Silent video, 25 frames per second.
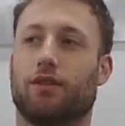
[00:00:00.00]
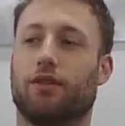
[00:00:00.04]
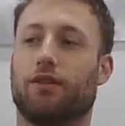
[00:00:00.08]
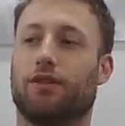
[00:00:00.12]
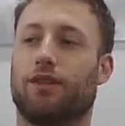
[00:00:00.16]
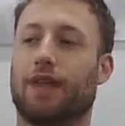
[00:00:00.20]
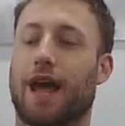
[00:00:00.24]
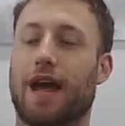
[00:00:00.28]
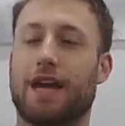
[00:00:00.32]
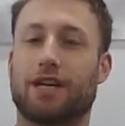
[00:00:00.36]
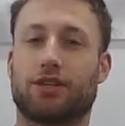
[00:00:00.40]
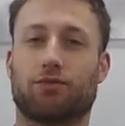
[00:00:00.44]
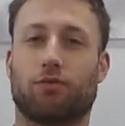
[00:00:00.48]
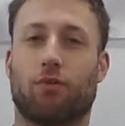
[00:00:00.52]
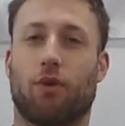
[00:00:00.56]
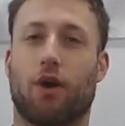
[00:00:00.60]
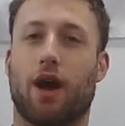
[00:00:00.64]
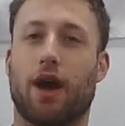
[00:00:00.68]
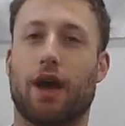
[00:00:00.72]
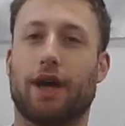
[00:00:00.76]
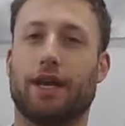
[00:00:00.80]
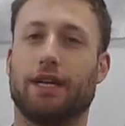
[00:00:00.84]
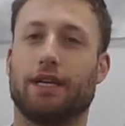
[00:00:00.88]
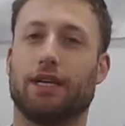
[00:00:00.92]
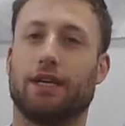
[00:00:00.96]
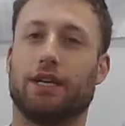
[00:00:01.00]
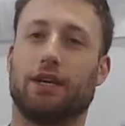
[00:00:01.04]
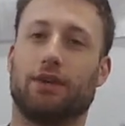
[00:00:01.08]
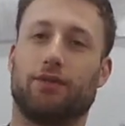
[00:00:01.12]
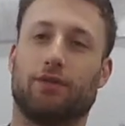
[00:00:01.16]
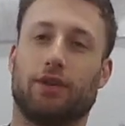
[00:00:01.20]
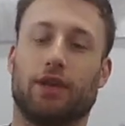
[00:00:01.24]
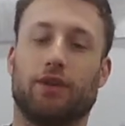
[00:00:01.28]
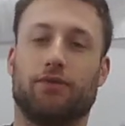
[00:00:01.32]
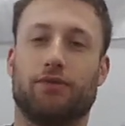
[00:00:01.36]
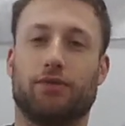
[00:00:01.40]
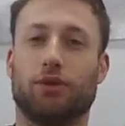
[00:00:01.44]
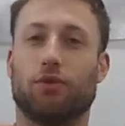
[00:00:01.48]
That's why
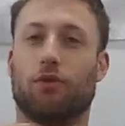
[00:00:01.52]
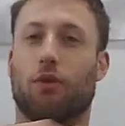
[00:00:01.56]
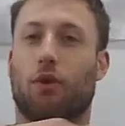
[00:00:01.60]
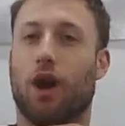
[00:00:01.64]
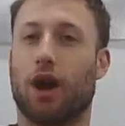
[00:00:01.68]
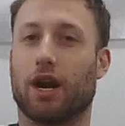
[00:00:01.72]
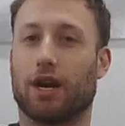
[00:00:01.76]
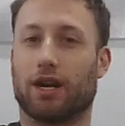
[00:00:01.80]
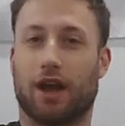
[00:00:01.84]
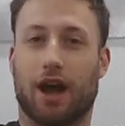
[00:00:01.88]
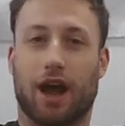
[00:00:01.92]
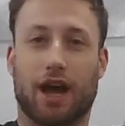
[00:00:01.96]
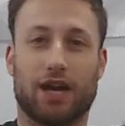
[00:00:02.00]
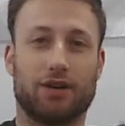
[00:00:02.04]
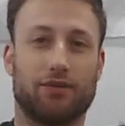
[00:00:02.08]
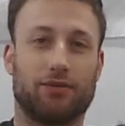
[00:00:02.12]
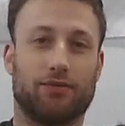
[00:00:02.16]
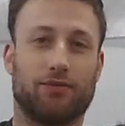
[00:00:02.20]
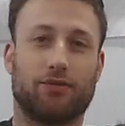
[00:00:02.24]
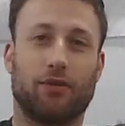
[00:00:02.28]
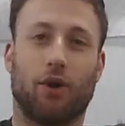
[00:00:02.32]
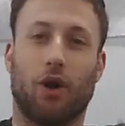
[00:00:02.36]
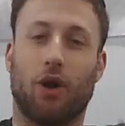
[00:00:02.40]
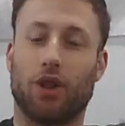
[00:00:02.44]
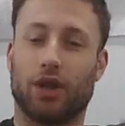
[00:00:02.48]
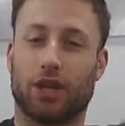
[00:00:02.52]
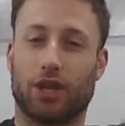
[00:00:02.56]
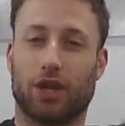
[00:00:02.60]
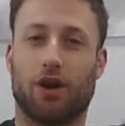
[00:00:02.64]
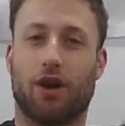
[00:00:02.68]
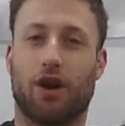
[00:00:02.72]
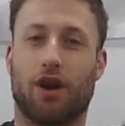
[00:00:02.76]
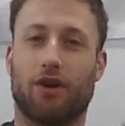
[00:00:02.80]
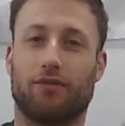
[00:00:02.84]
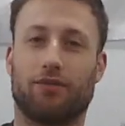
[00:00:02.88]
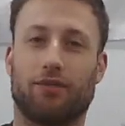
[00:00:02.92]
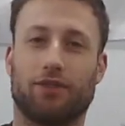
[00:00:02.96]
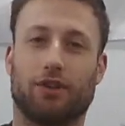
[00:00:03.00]
if you are kind of falling
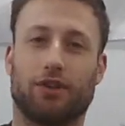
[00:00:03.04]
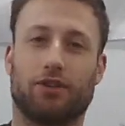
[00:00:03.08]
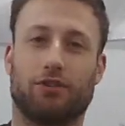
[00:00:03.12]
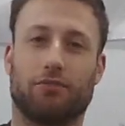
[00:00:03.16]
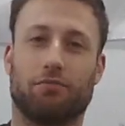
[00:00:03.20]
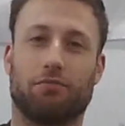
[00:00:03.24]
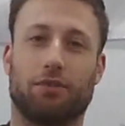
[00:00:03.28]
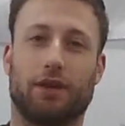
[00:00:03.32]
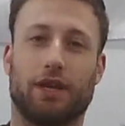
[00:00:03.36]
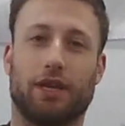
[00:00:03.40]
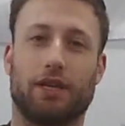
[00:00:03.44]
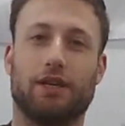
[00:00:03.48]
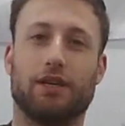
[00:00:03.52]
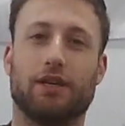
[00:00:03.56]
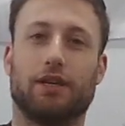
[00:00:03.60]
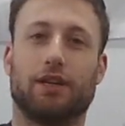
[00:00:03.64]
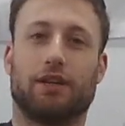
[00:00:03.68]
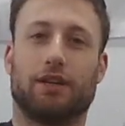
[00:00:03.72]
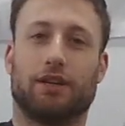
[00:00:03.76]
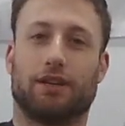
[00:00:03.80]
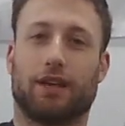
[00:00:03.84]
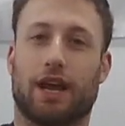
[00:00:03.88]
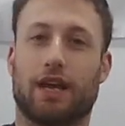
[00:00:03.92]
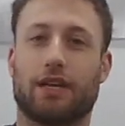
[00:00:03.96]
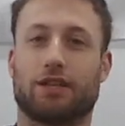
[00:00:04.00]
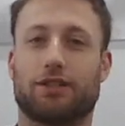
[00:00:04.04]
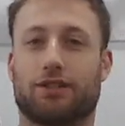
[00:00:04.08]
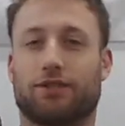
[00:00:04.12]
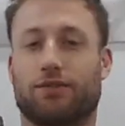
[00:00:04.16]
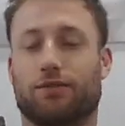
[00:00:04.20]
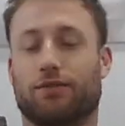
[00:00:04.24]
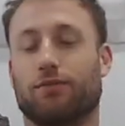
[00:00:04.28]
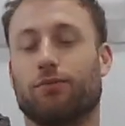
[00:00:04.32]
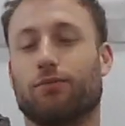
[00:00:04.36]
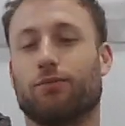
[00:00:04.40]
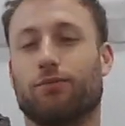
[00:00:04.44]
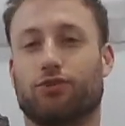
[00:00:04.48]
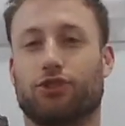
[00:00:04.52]
off a little bit, that
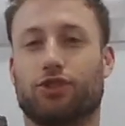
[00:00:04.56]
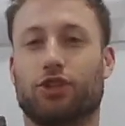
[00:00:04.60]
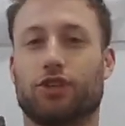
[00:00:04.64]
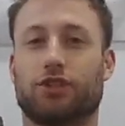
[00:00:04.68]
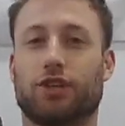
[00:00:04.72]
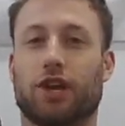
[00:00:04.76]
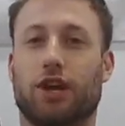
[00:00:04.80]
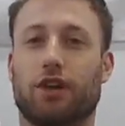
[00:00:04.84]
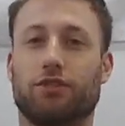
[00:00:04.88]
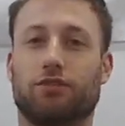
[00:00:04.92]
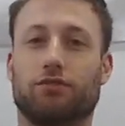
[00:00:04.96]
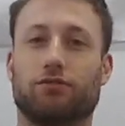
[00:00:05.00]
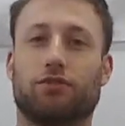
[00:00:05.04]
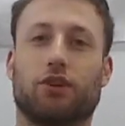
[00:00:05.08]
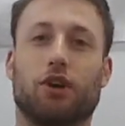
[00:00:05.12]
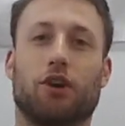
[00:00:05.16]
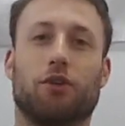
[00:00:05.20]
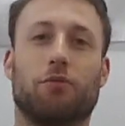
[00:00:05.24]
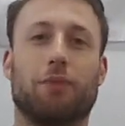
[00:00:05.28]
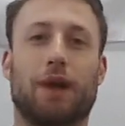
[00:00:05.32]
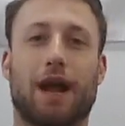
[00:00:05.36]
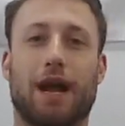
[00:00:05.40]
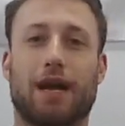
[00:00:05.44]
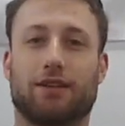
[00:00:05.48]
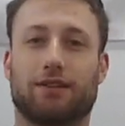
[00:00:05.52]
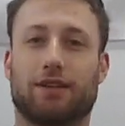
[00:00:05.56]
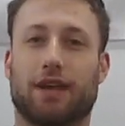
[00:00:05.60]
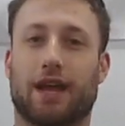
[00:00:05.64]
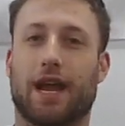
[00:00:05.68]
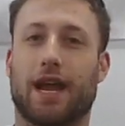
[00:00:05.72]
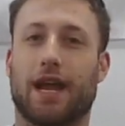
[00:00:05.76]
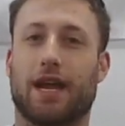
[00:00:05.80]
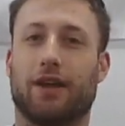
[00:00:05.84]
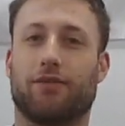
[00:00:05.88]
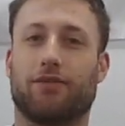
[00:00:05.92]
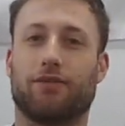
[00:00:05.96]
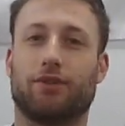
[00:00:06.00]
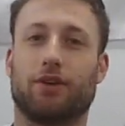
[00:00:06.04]
should tell you, go back to
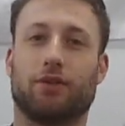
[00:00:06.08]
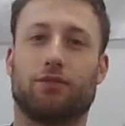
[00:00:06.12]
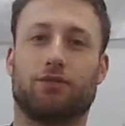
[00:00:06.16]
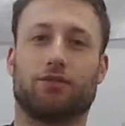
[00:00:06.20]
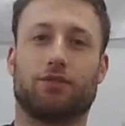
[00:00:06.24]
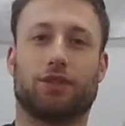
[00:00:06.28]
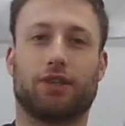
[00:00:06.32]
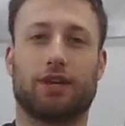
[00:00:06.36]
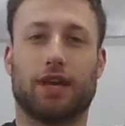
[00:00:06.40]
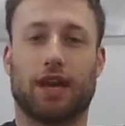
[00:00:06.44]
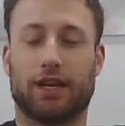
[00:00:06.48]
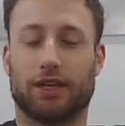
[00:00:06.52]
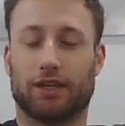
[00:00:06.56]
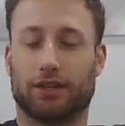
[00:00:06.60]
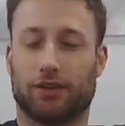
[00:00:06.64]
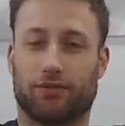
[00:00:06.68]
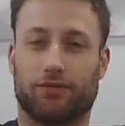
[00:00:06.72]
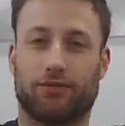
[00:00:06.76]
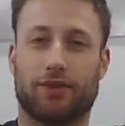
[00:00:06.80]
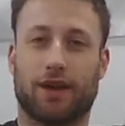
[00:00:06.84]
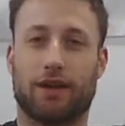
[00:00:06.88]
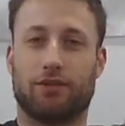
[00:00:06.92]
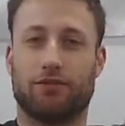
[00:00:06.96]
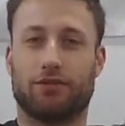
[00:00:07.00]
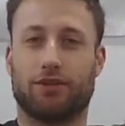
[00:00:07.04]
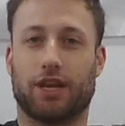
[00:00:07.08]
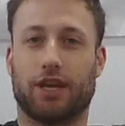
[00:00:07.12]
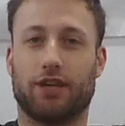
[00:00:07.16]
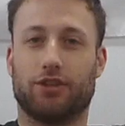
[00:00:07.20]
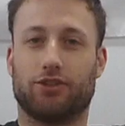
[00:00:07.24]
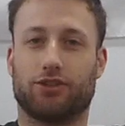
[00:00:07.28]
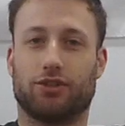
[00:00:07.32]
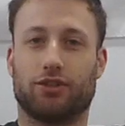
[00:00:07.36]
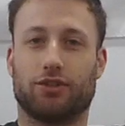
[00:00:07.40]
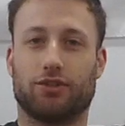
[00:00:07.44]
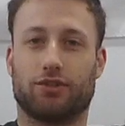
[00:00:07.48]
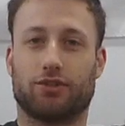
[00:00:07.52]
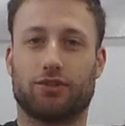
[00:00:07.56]
half notes, get your
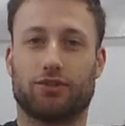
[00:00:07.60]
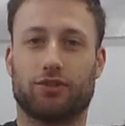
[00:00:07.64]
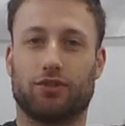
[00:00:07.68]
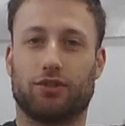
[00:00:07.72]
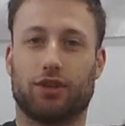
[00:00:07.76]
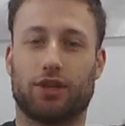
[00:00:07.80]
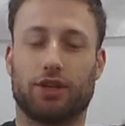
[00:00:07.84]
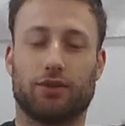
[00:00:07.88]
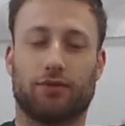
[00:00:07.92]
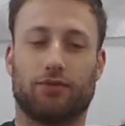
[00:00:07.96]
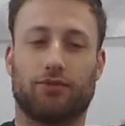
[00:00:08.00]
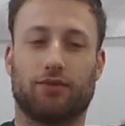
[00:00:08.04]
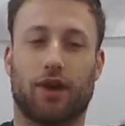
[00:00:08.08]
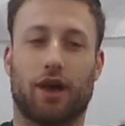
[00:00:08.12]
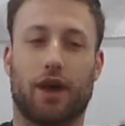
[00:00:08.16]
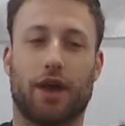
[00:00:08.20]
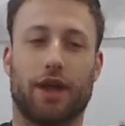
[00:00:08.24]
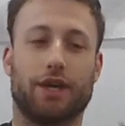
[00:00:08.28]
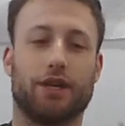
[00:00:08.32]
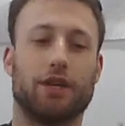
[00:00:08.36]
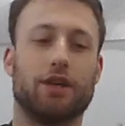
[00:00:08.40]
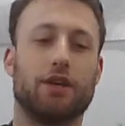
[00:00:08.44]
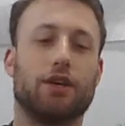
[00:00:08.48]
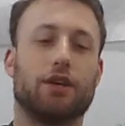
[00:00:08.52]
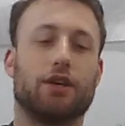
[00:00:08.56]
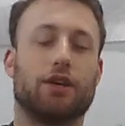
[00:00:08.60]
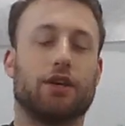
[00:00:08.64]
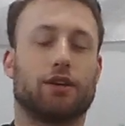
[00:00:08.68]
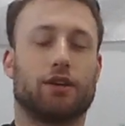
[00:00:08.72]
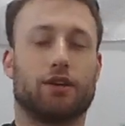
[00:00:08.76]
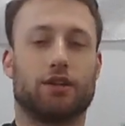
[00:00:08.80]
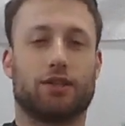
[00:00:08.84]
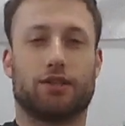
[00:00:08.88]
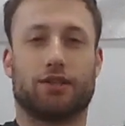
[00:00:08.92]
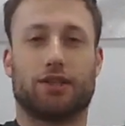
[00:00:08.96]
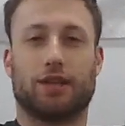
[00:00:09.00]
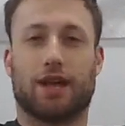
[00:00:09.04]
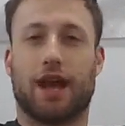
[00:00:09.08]
foundation solidified,
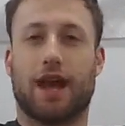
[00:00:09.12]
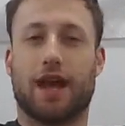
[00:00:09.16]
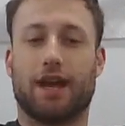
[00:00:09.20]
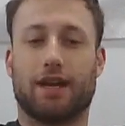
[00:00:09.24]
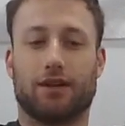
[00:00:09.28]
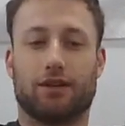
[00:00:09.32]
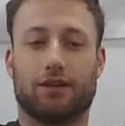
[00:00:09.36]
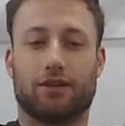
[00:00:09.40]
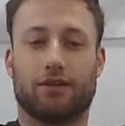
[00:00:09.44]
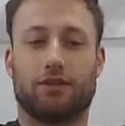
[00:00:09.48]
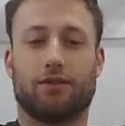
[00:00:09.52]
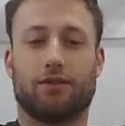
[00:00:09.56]
because that